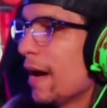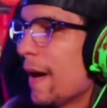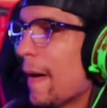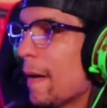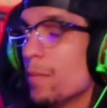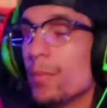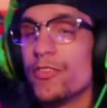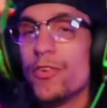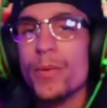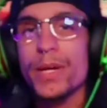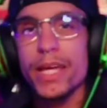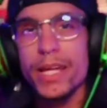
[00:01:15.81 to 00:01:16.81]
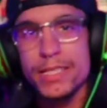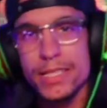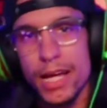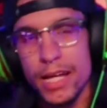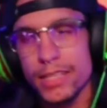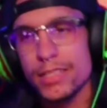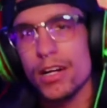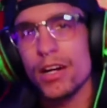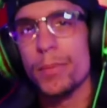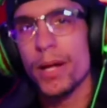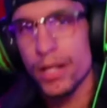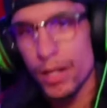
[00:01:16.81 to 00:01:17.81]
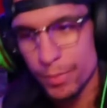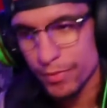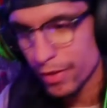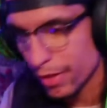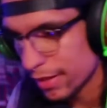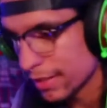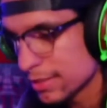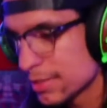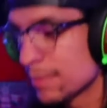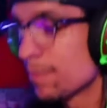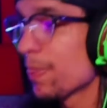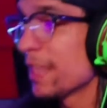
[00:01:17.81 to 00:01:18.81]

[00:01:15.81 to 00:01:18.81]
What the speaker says: But before we get into that, let's talk about a couple of other things.